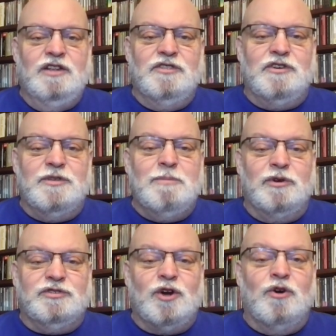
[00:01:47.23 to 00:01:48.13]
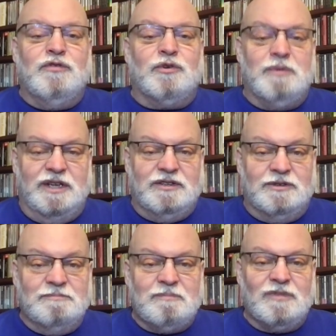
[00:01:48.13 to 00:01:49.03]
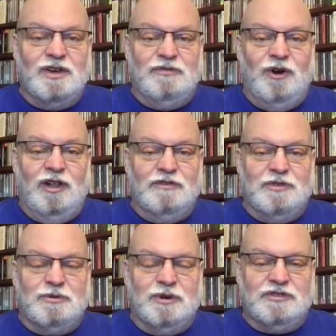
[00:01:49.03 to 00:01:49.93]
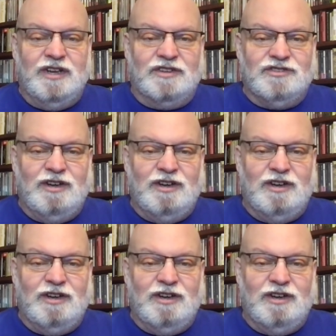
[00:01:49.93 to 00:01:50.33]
They're the most overwritten of all of the quartets.